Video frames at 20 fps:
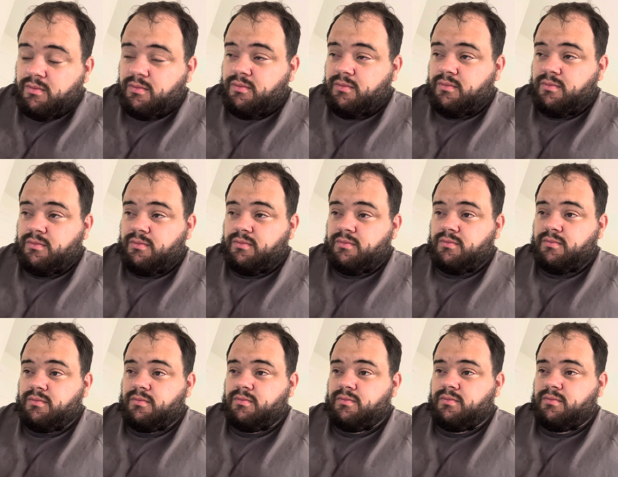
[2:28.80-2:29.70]

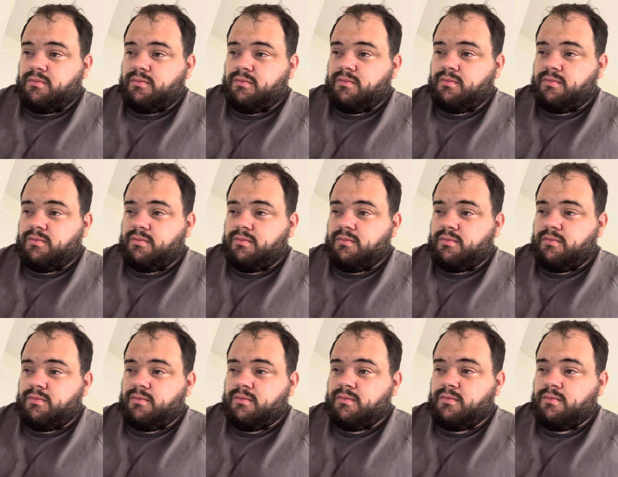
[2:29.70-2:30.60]

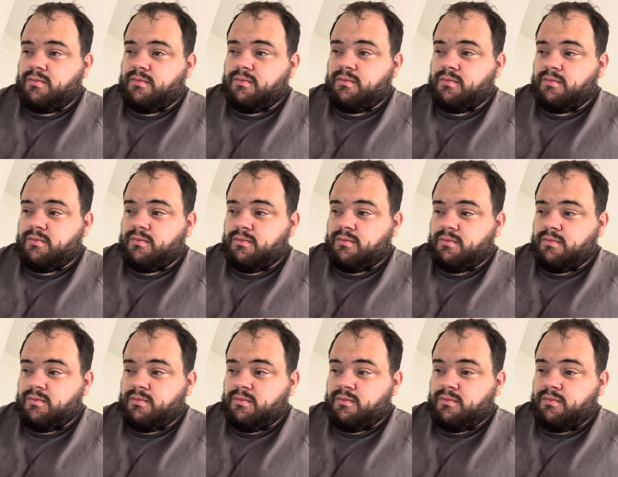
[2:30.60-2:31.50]

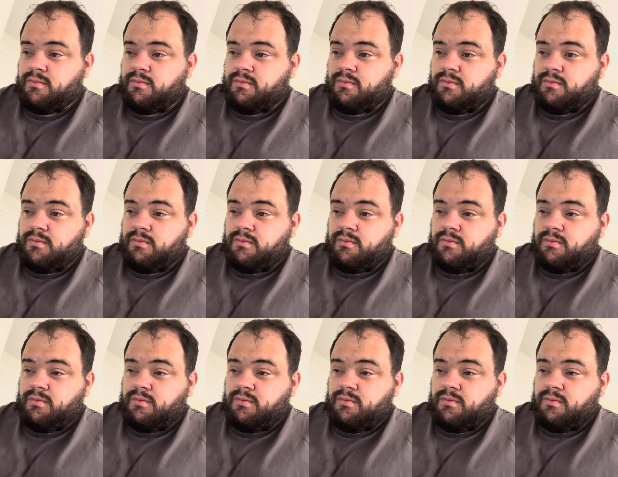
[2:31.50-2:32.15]
(no one is talking)